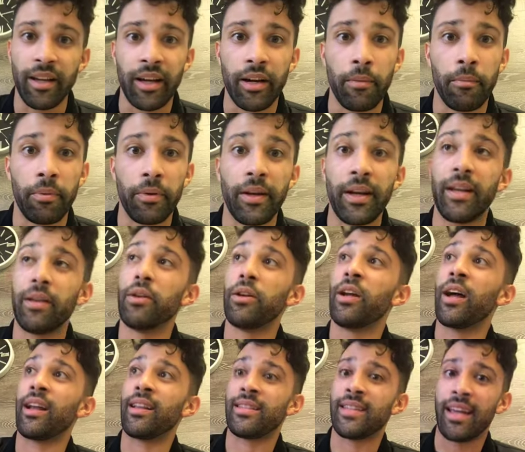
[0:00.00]
incomplete. You
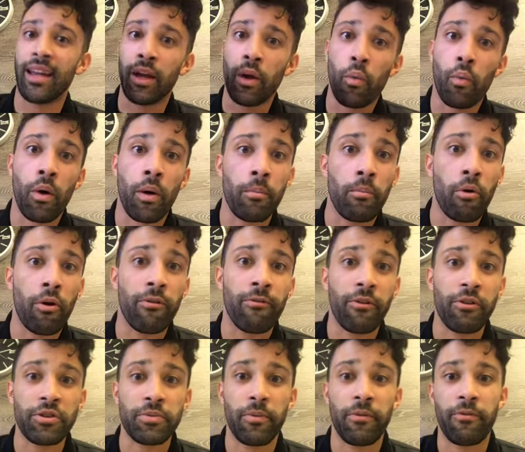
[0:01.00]
got to take it one more
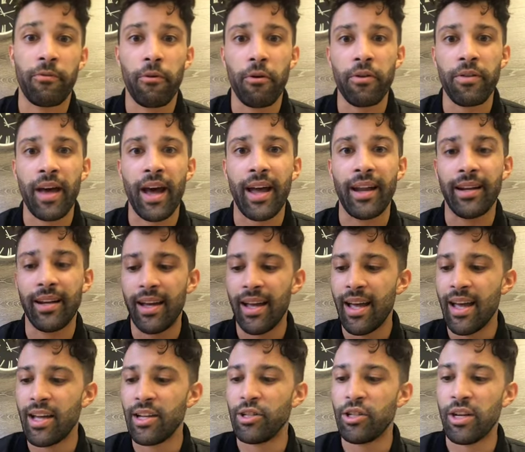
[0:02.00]
verse before that.
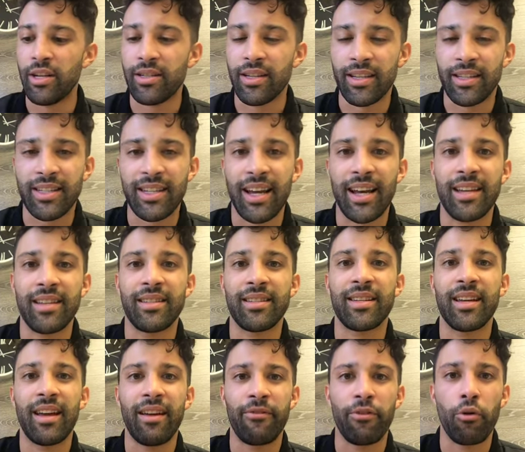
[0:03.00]
Jesus
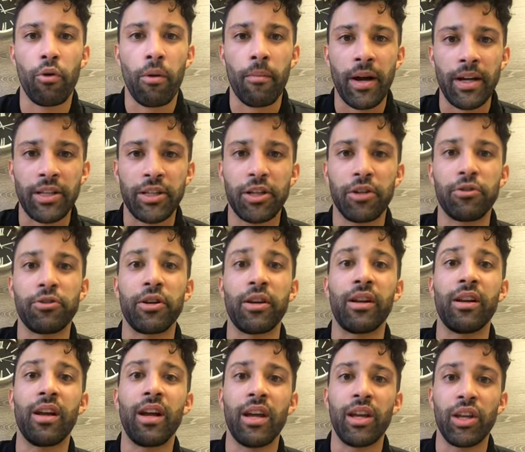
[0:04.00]
says, If you are my
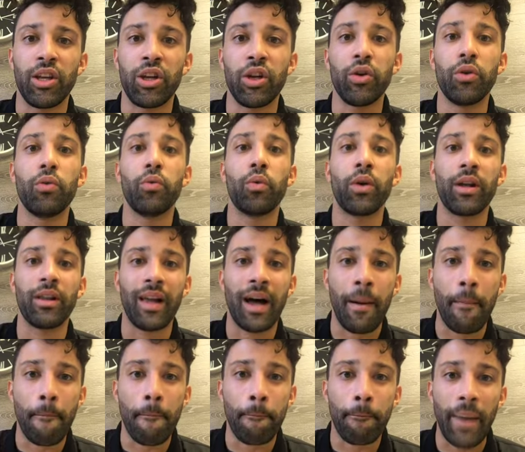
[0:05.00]
children, you will
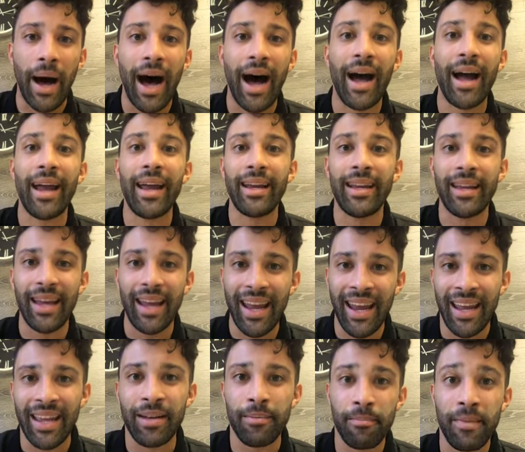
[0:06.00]
abide
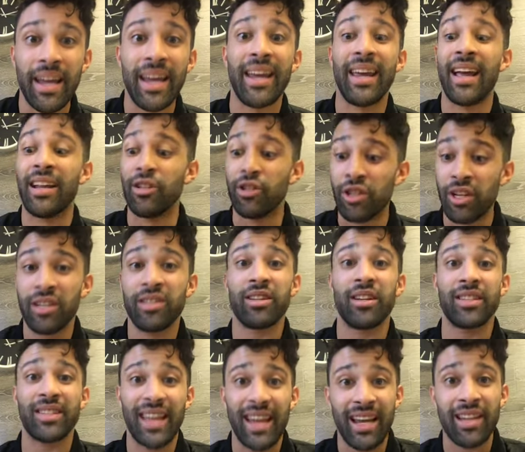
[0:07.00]
in me. And
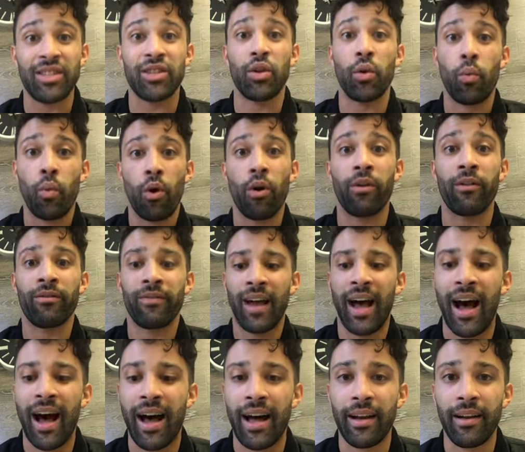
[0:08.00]
Jesus is the Word of
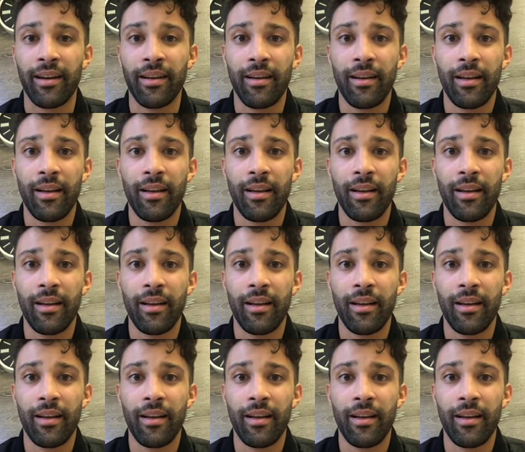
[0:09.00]
God.